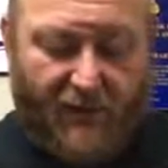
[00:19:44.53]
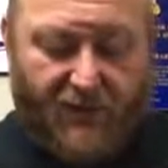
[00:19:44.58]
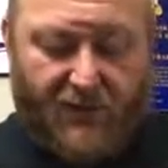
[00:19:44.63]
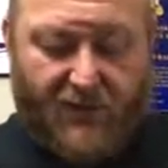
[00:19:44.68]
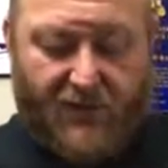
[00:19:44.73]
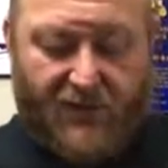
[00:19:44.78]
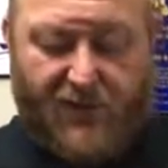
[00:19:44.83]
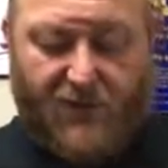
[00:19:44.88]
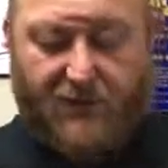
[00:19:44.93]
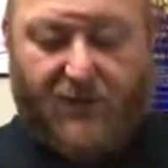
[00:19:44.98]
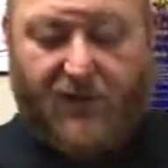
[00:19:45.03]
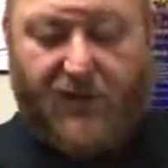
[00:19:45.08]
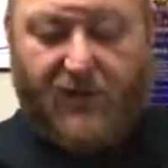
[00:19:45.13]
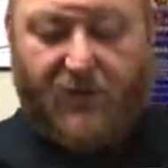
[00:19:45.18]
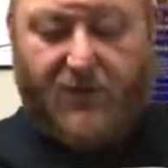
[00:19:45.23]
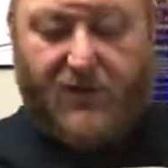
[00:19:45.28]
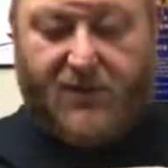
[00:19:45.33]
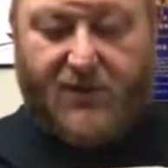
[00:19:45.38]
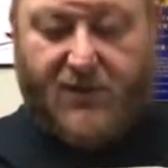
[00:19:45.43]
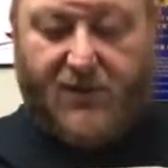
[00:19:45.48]
This is one
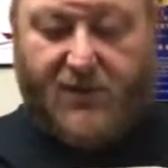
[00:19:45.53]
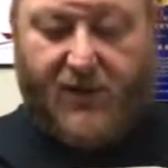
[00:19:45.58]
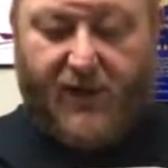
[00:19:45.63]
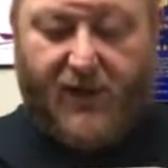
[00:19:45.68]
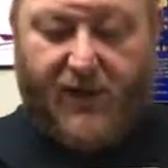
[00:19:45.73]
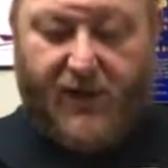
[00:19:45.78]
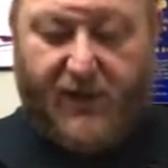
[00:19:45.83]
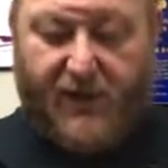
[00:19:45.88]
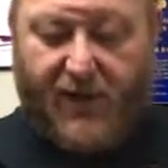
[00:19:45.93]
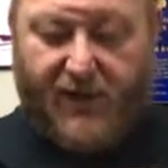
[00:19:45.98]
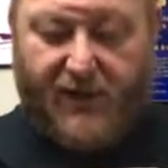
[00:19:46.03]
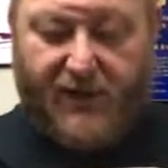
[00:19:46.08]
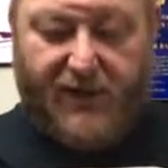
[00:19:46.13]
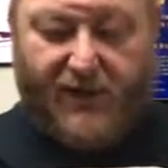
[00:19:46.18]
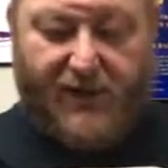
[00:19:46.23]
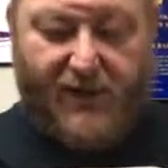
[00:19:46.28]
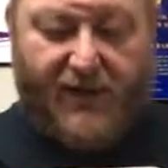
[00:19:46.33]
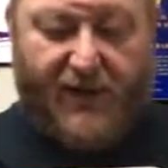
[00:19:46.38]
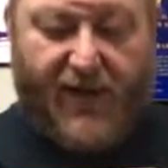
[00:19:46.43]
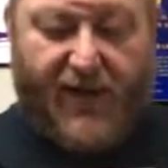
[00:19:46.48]
that was done in
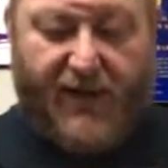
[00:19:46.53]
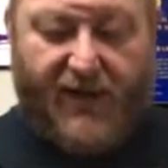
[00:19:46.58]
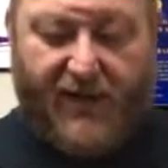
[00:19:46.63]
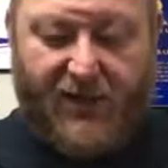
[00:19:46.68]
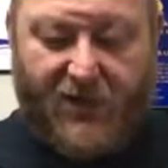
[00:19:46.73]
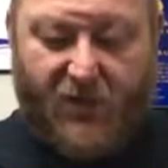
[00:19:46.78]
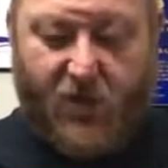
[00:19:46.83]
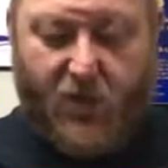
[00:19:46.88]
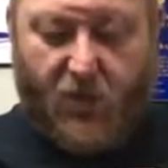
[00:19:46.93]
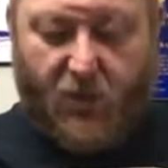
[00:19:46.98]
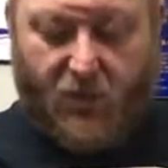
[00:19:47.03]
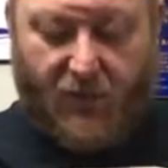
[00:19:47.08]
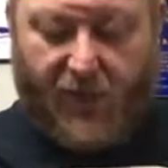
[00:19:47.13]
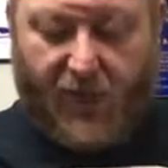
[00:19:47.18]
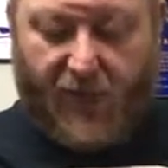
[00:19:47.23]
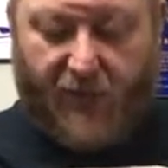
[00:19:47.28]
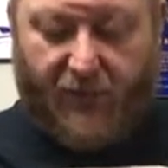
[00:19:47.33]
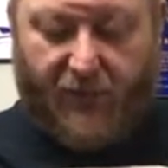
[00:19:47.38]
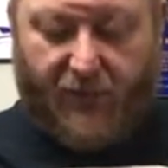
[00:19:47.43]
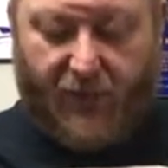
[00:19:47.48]
1992,
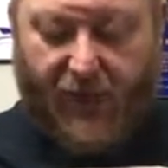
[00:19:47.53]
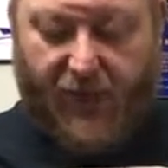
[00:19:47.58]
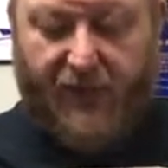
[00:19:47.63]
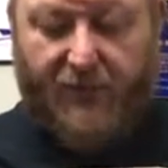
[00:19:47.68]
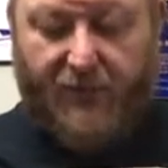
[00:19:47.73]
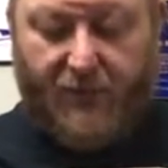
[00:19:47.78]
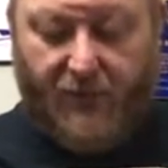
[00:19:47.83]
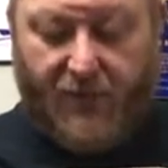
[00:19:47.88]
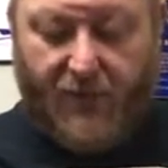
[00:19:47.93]
93.